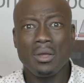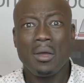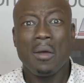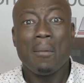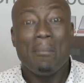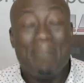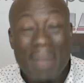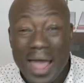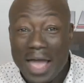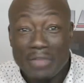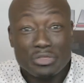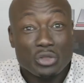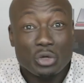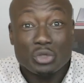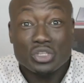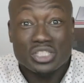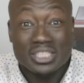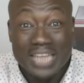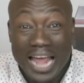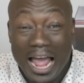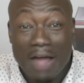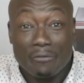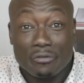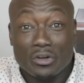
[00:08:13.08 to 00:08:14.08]
Matthew
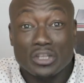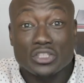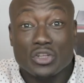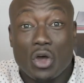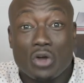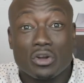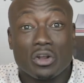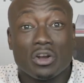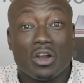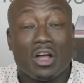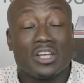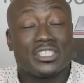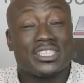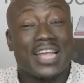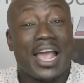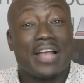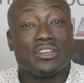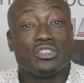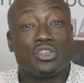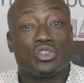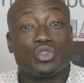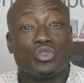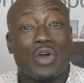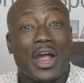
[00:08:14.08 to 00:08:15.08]
Stafford is going to Los
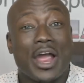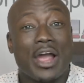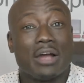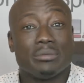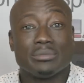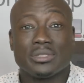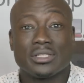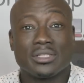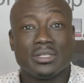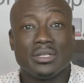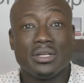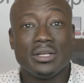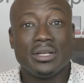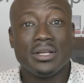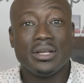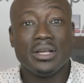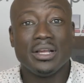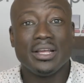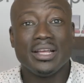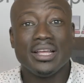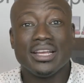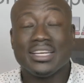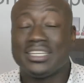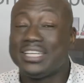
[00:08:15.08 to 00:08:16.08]
Angeles Rams.
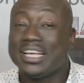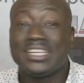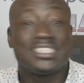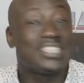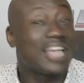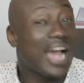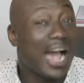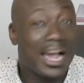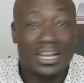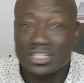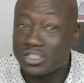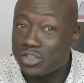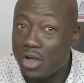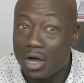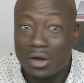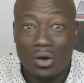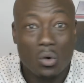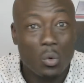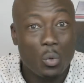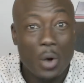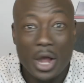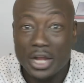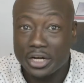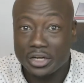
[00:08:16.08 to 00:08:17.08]
This guy's not a
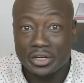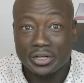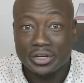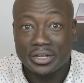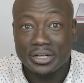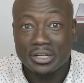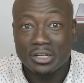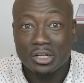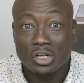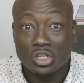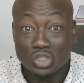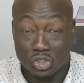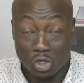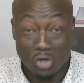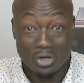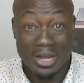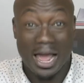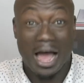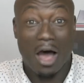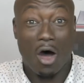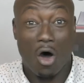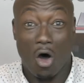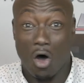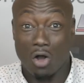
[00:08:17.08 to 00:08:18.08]
winner. So
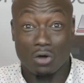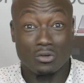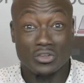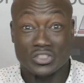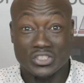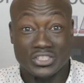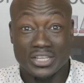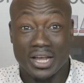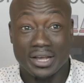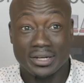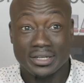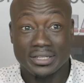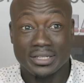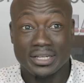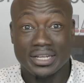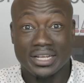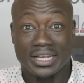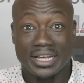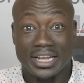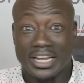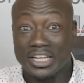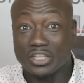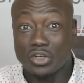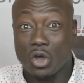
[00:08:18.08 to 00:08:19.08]
now all of a sudden,
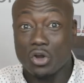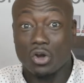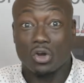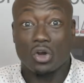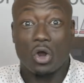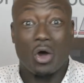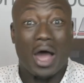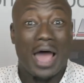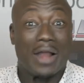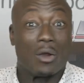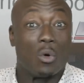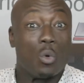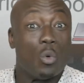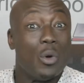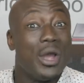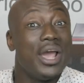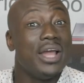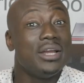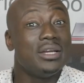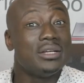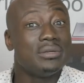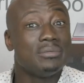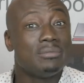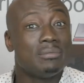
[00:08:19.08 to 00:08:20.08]
he's going to know how to
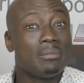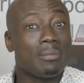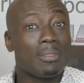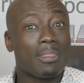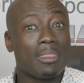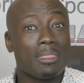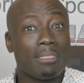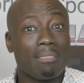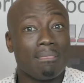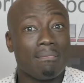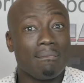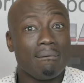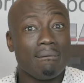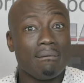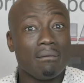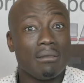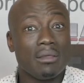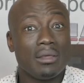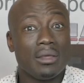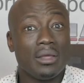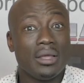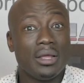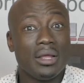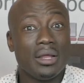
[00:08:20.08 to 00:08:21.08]
win?
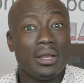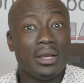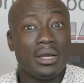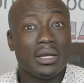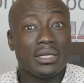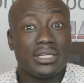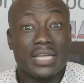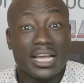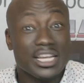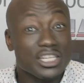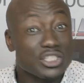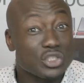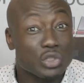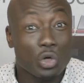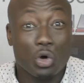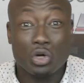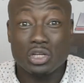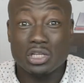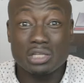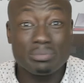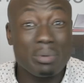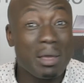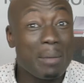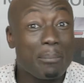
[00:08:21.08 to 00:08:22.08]
This dude
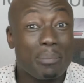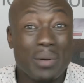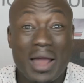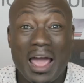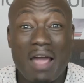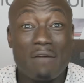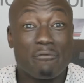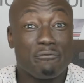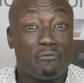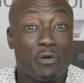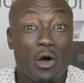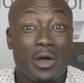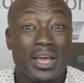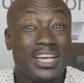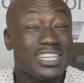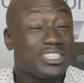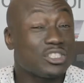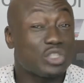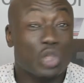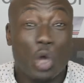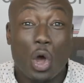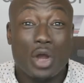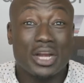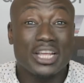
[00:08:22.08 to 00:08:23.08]
has been playing for, he's
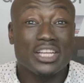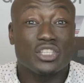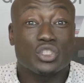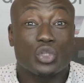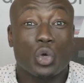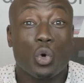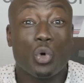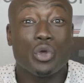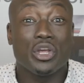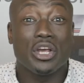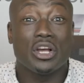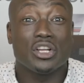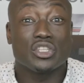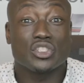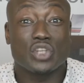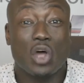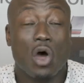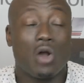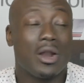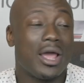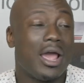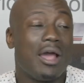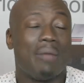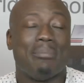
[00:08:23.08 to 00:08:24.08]
32 years
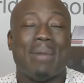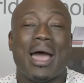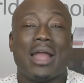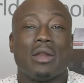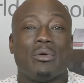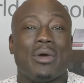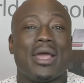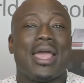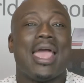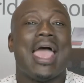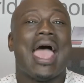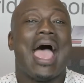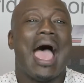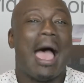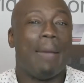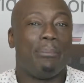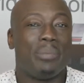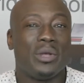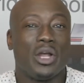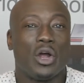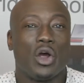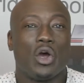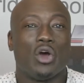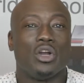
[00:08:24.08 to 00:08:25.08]
old. And by the way,
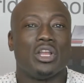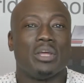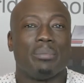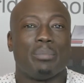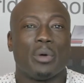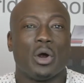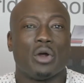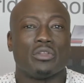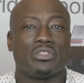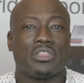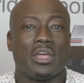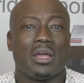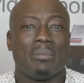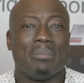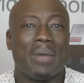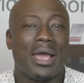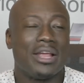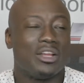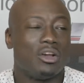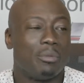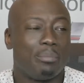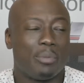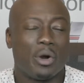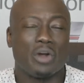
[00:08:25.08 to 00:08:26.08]
happy early birthday, man.
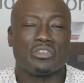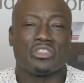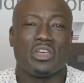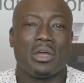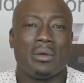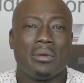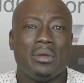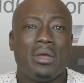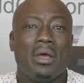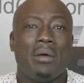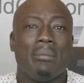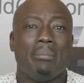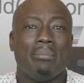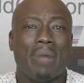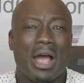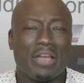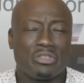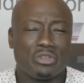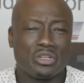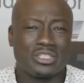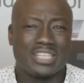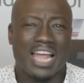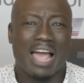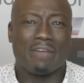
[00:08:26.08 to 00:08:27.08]
Your birthday,
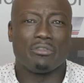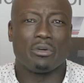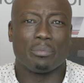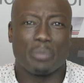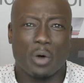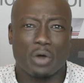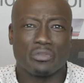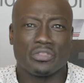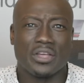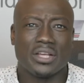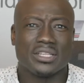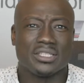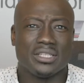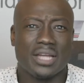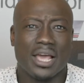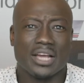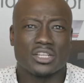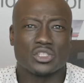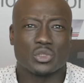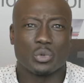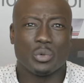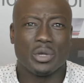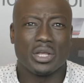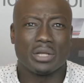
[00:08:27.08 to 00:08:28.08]
Matthew Stafford's birthday is
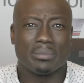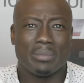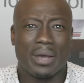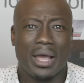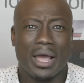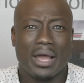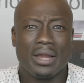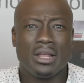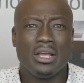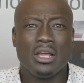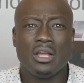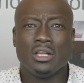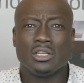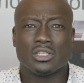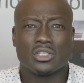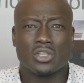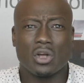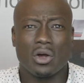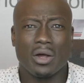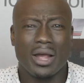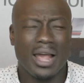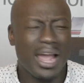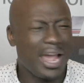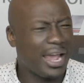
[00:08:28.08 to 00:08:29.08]
next week, man.
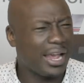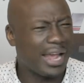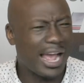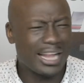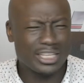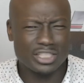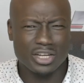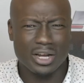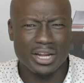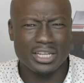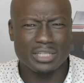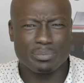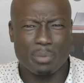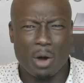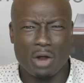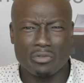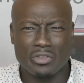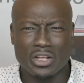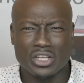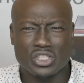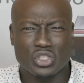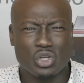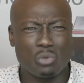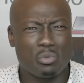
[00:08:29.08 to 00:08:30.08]
So, hey, actually, his
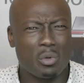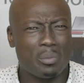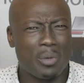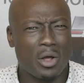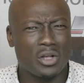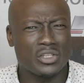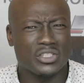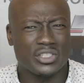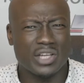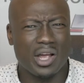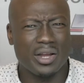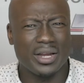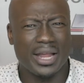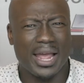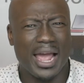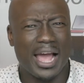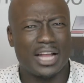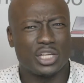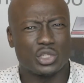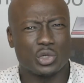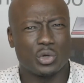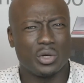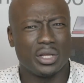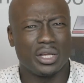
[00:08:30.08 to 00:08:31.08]
birthday is Super Bowl Sunday,
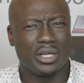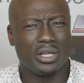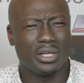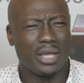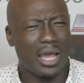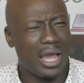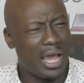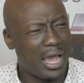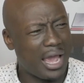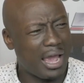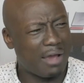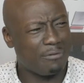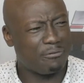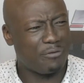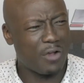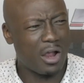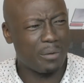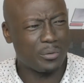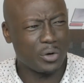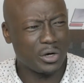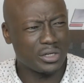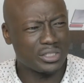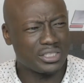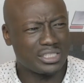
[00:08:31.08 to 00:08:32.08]
actually. Yeah,
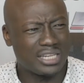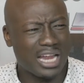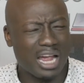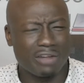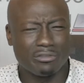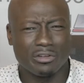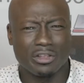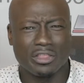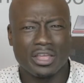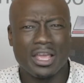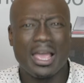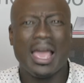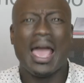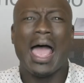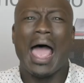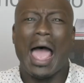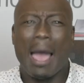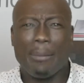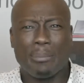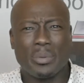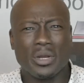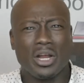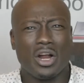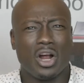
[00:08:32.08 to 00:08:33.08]
February 7th.
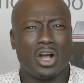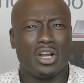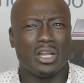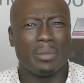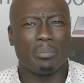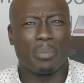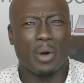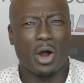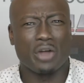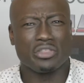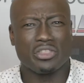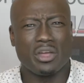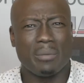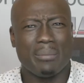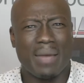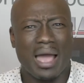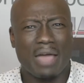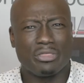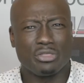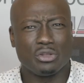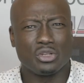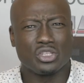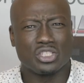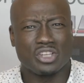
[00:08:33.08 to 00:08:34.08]
Happy early birthday,
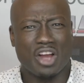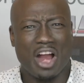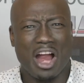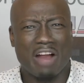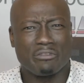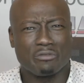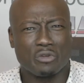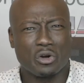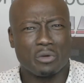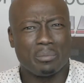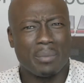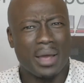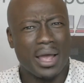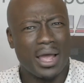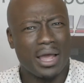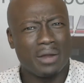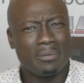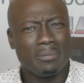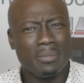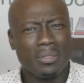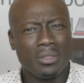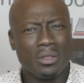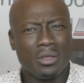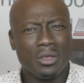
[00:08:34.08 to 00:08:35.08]
Matthew Stafford,
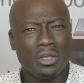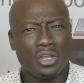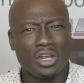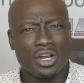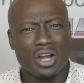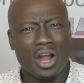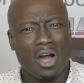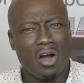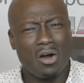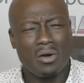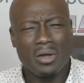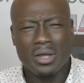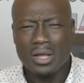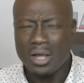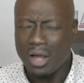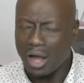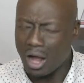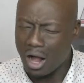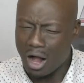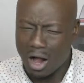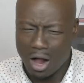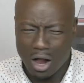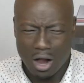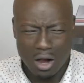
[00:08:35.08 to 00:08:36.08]
man. You know,
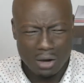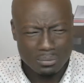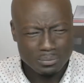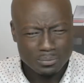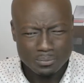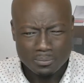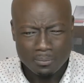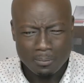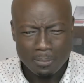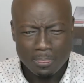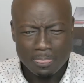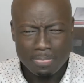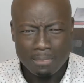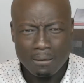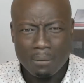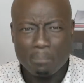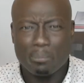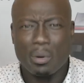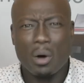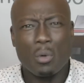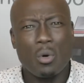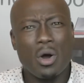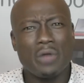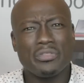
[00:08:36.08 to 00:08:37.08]

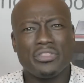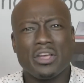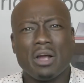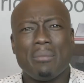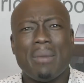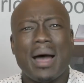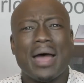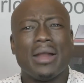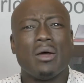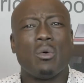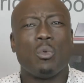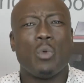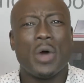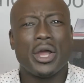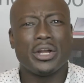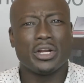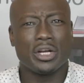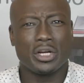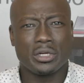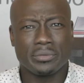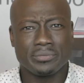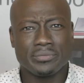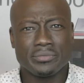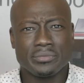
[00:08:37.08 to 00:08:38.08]
but one thing about a
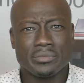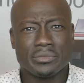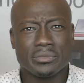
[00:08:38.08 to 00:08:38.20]
winner,